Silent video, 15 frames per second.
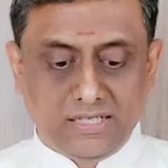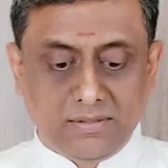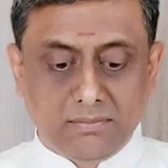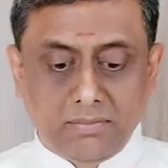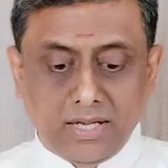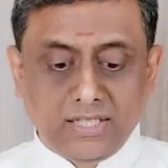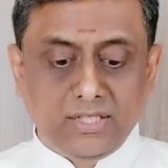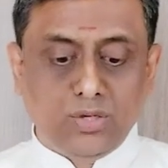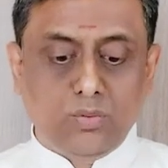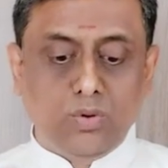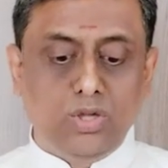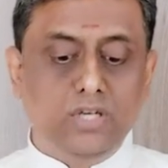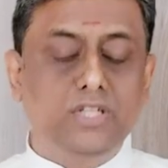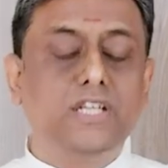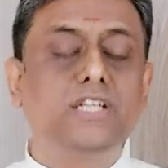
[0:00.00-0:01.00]
by the
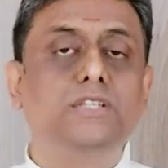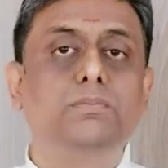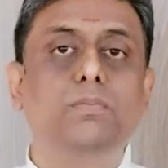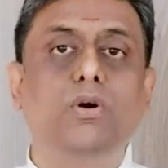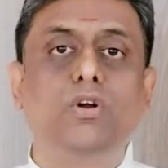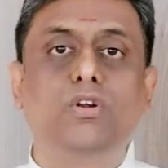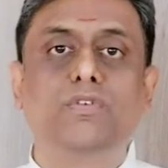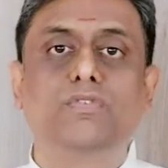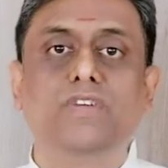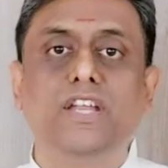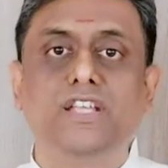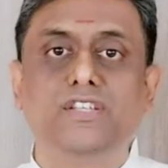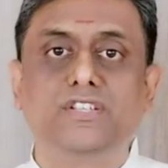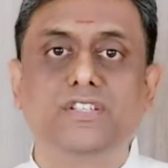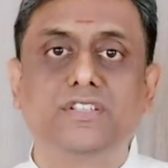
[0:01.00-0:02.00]
qualities born of
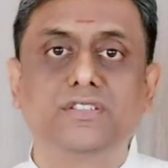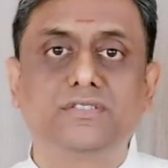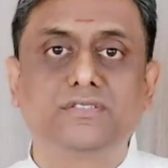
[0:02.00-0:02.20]
nature.